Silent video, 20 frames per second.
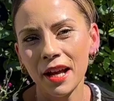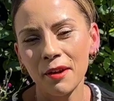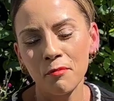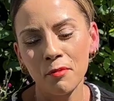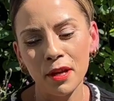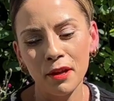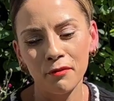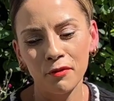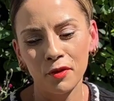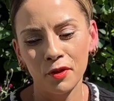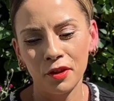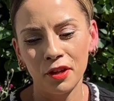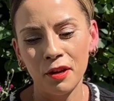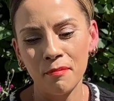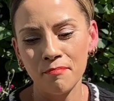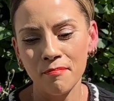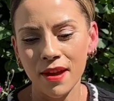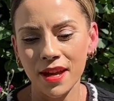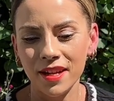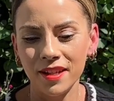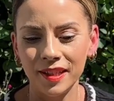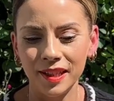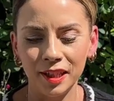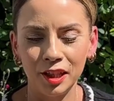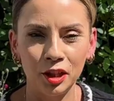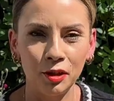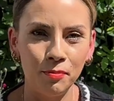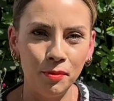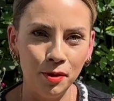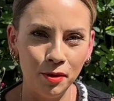We have got an amazing
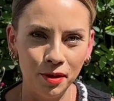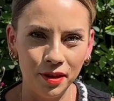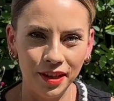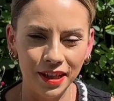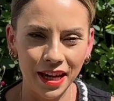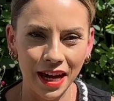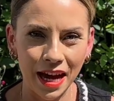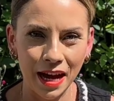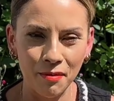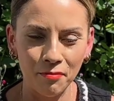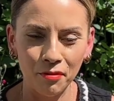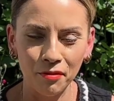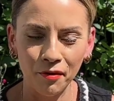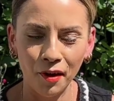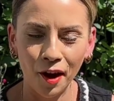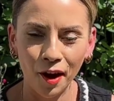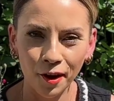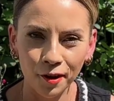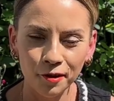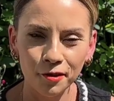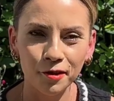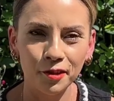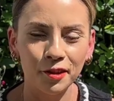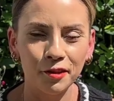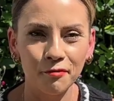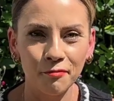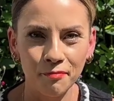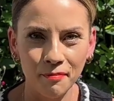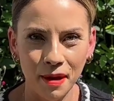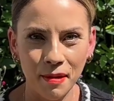community app with hundreds
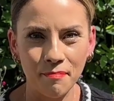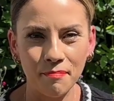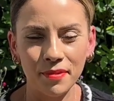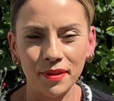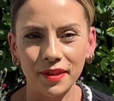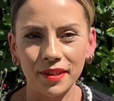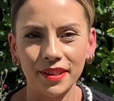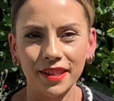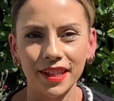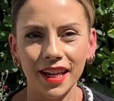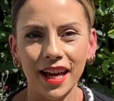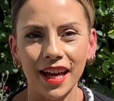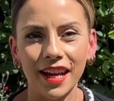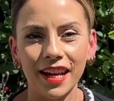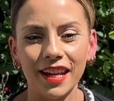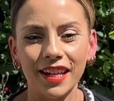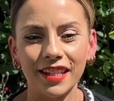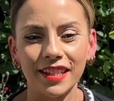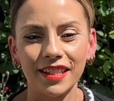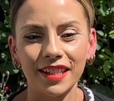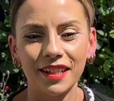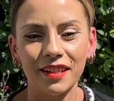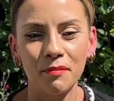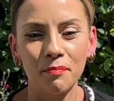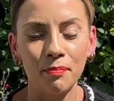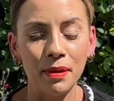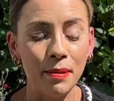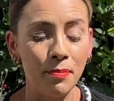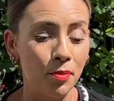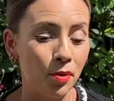of members, and
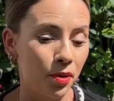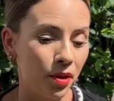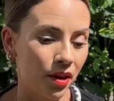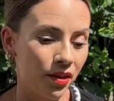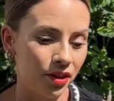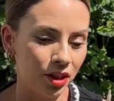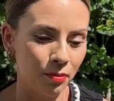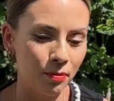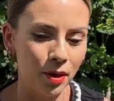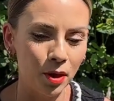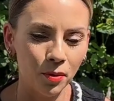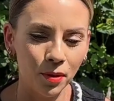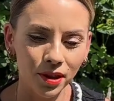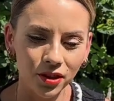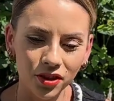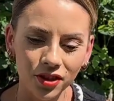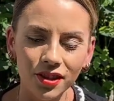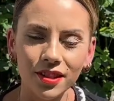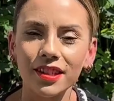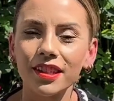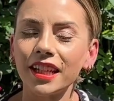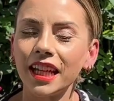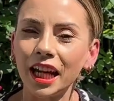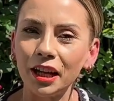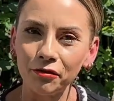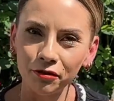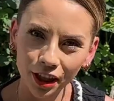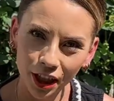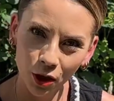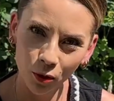people can ask me questions and get
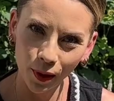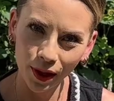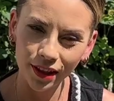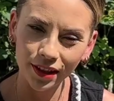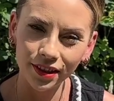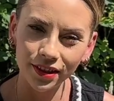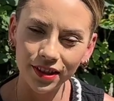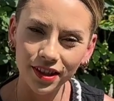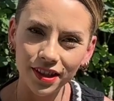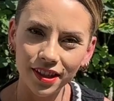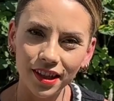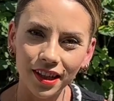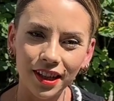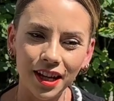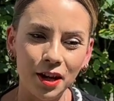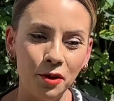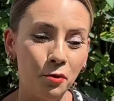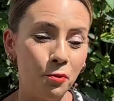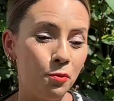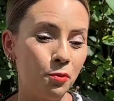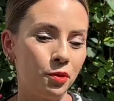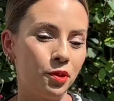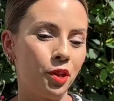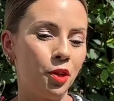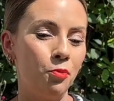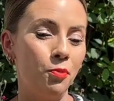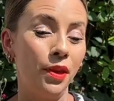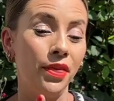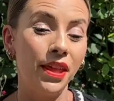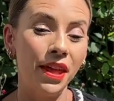a really quick answer. And
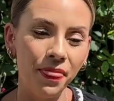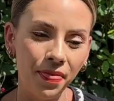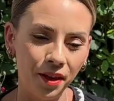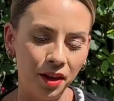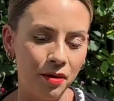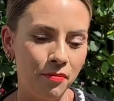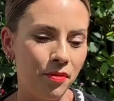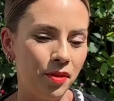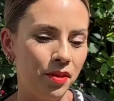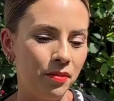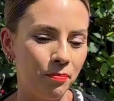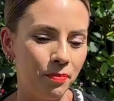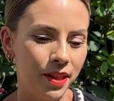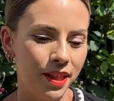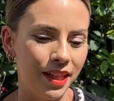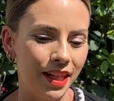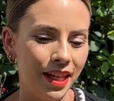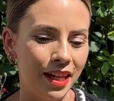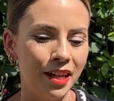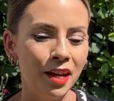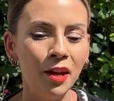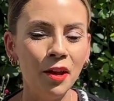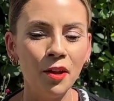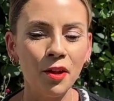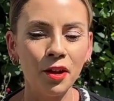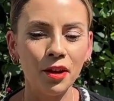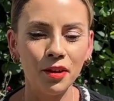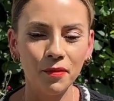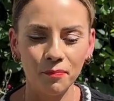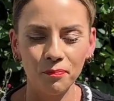also within the community,
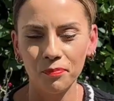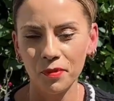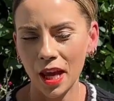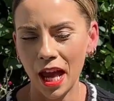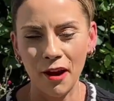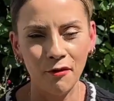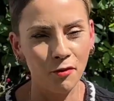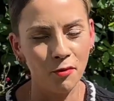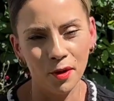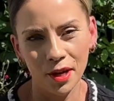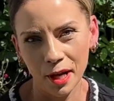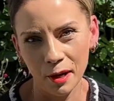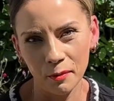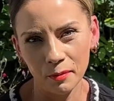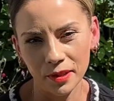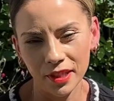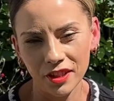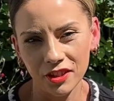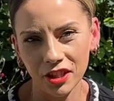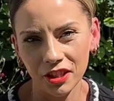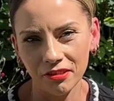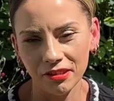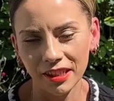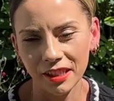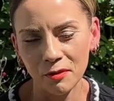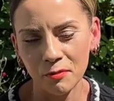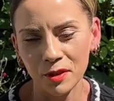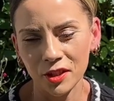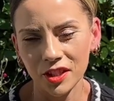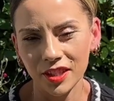everyone helps each other
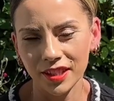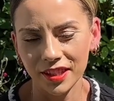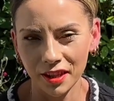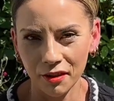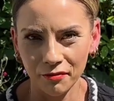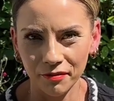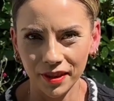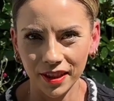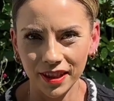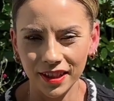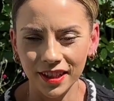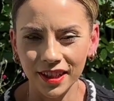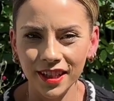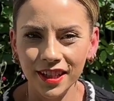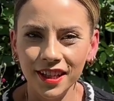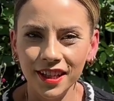out, which is lovely.